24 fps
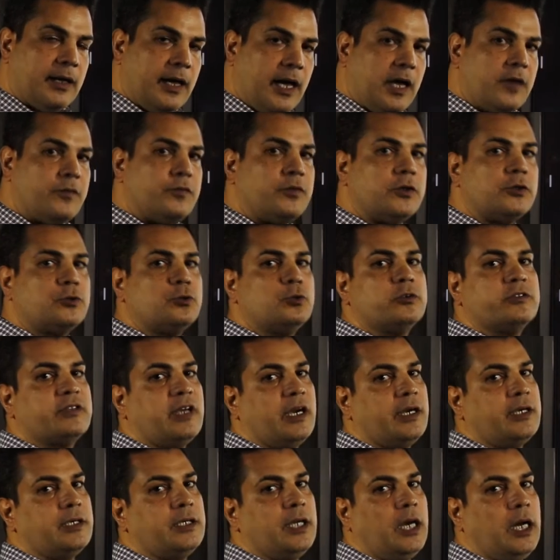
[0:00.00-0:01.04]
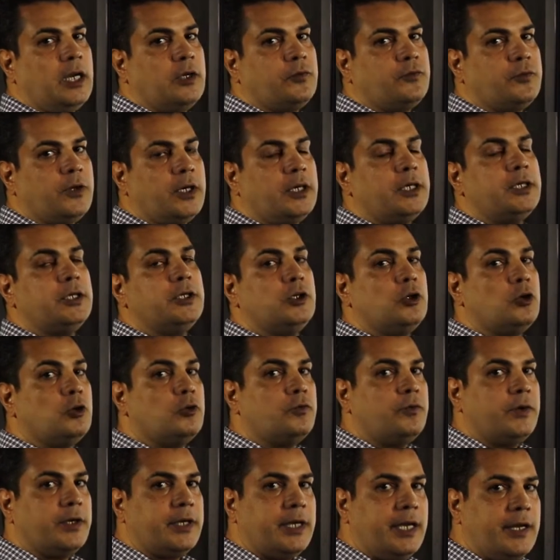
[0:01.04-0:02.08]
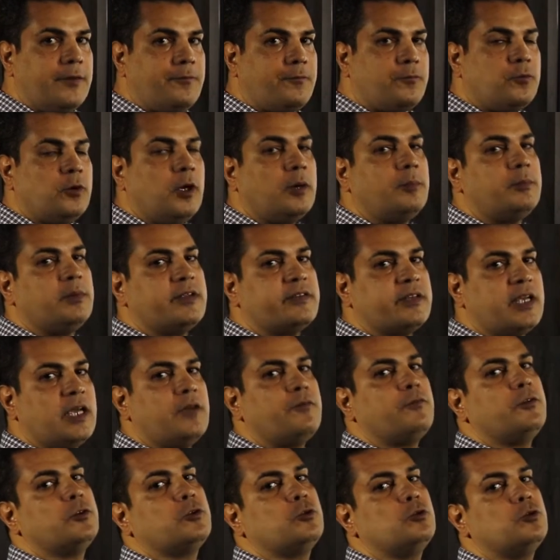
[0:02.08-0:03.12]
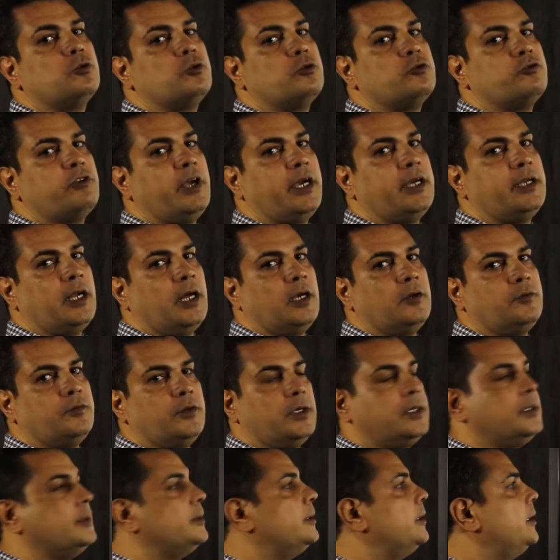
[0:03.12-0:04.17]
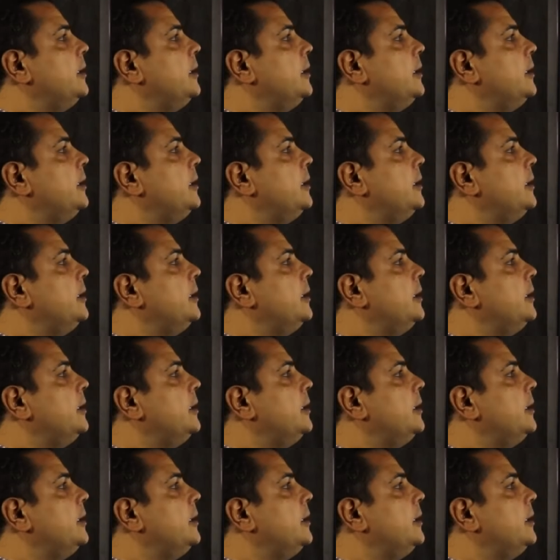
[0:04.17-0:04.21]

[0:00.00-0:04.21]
F2 sine alpha over F1 plus F2 cosine alpha.